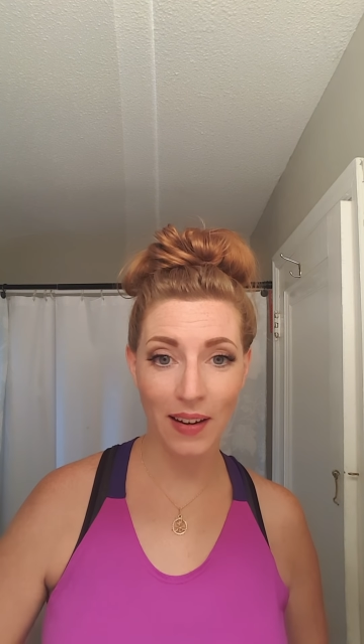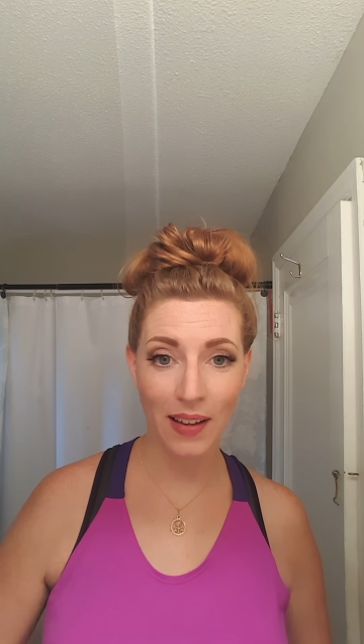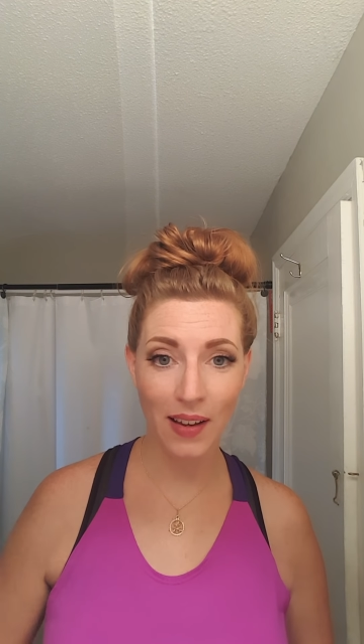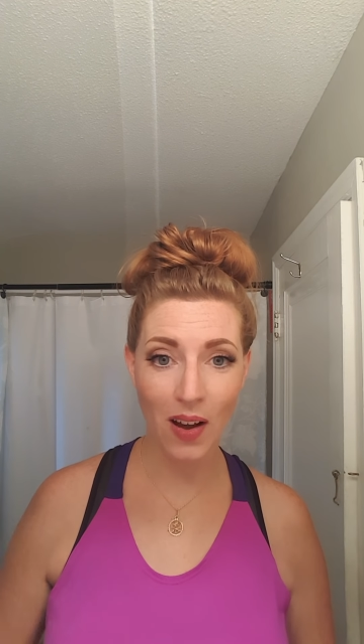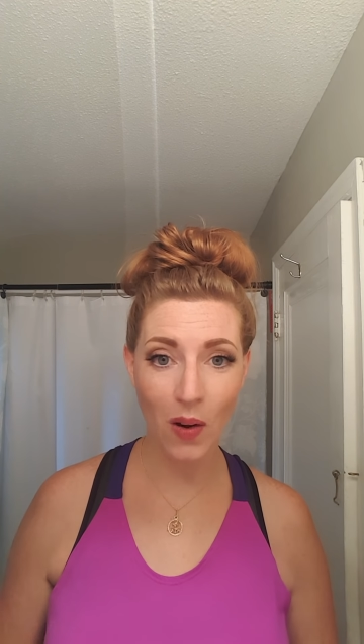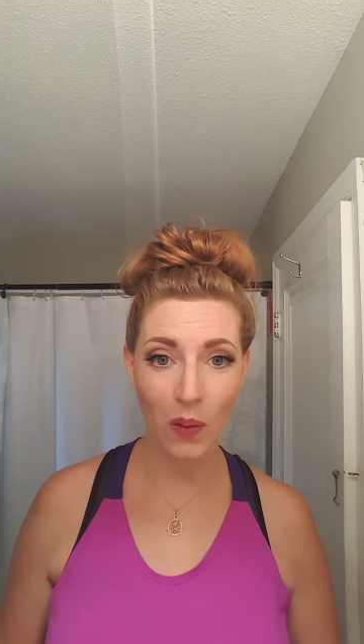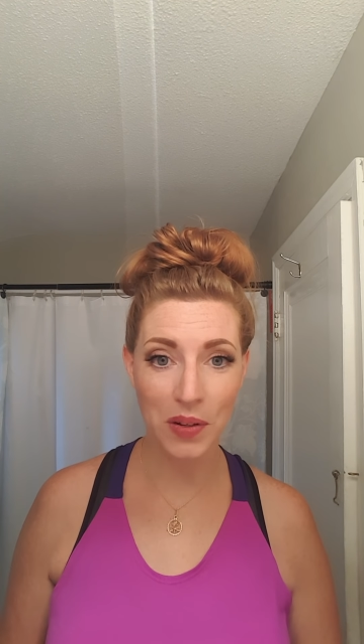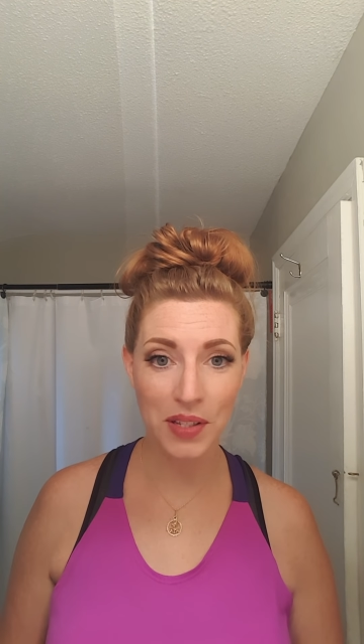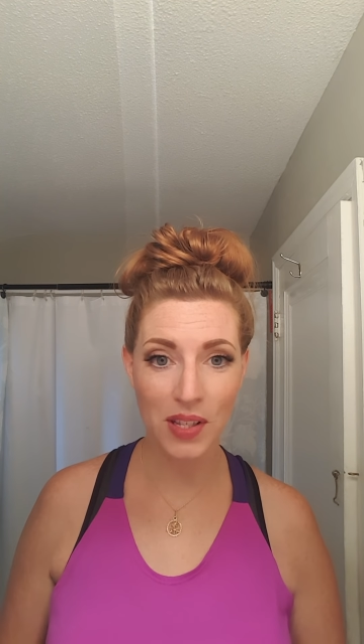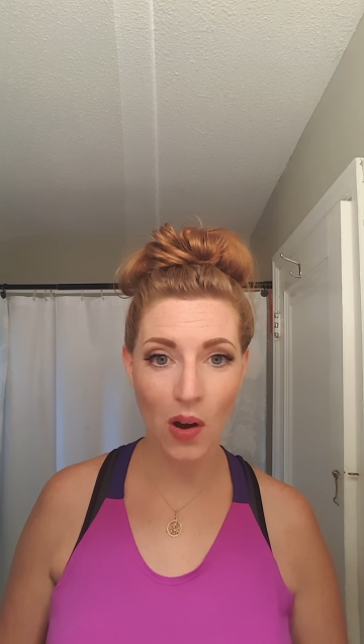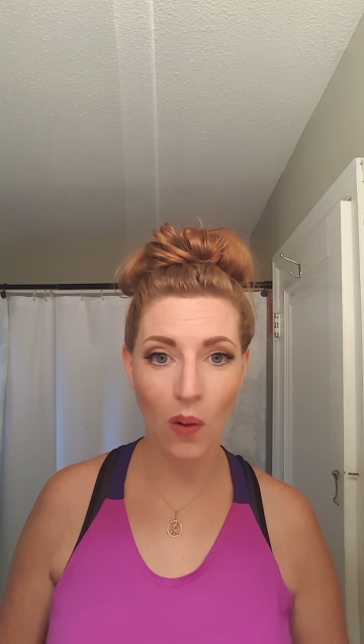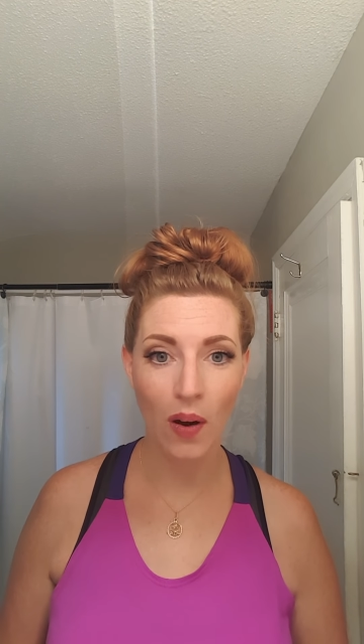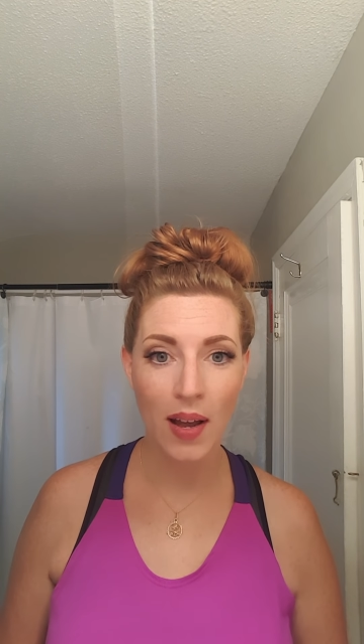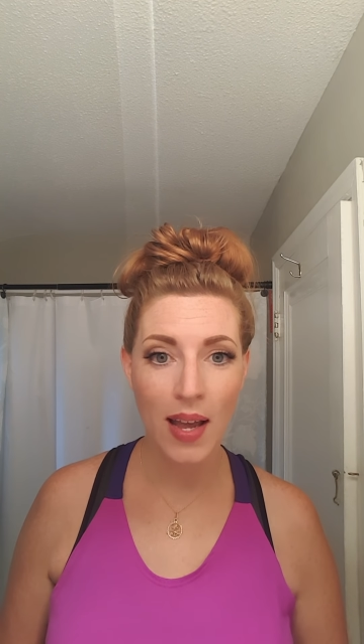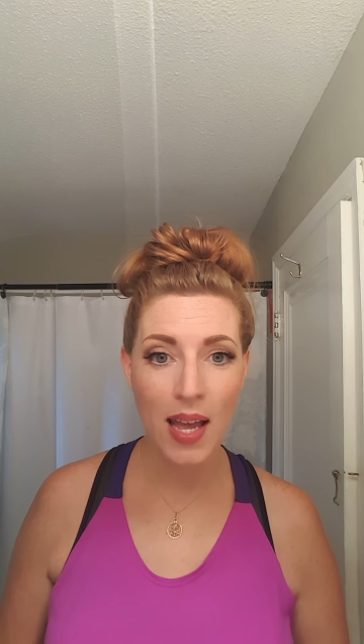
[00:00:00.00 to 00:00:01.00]
you go.
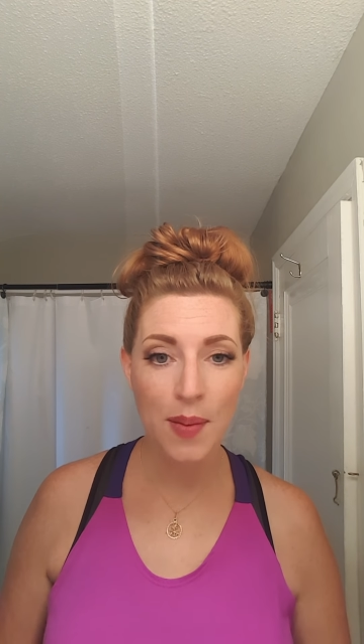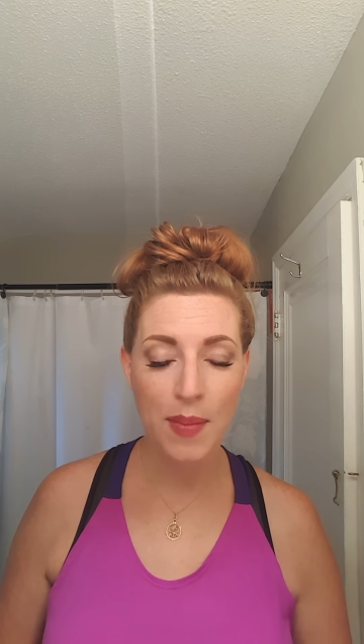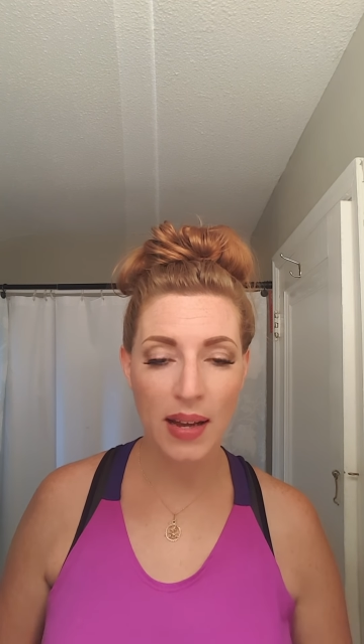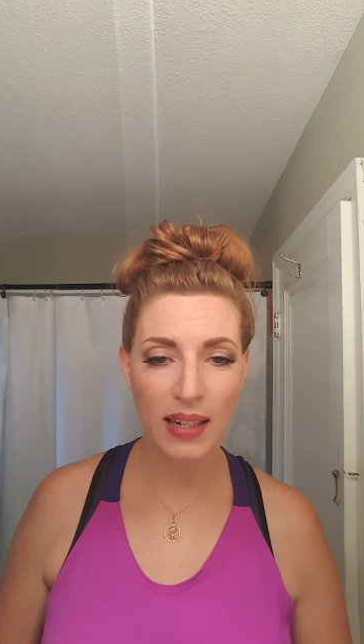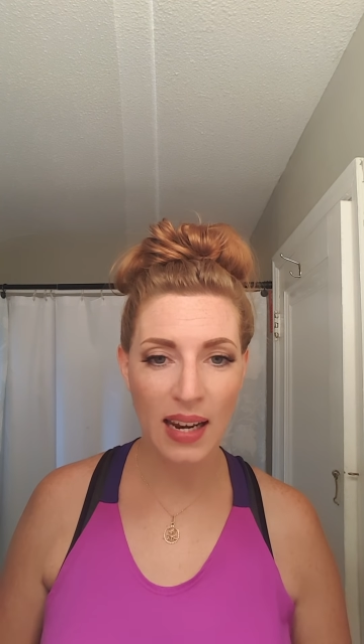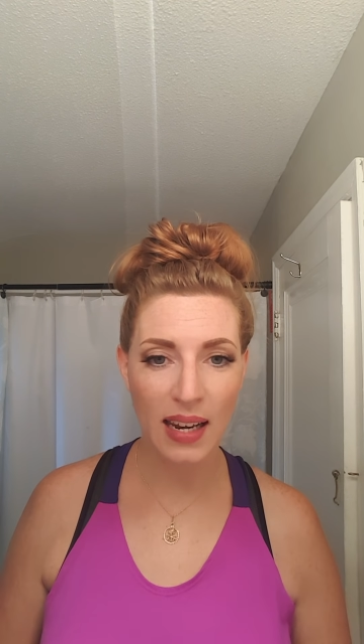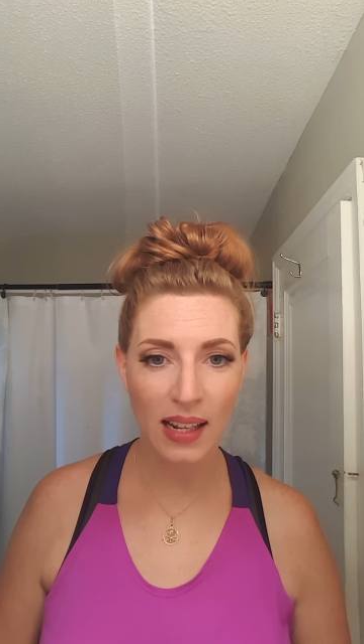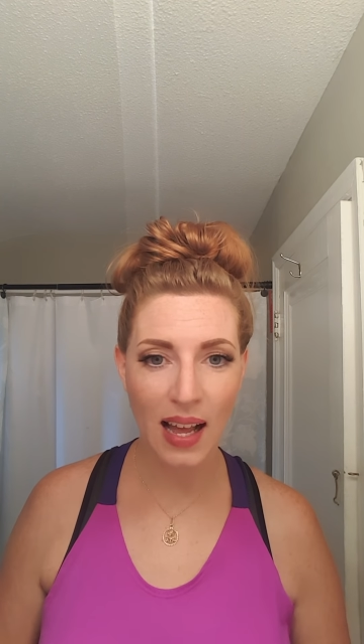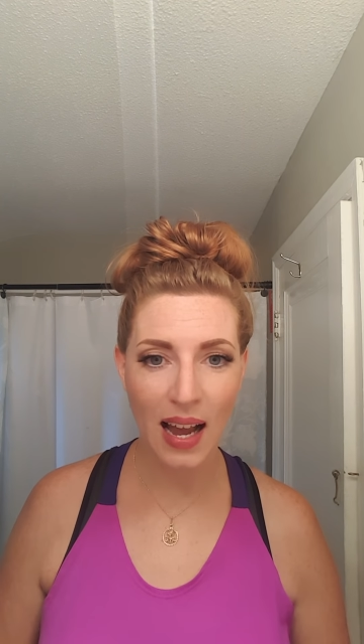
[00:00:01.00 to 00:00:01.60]
So magnetic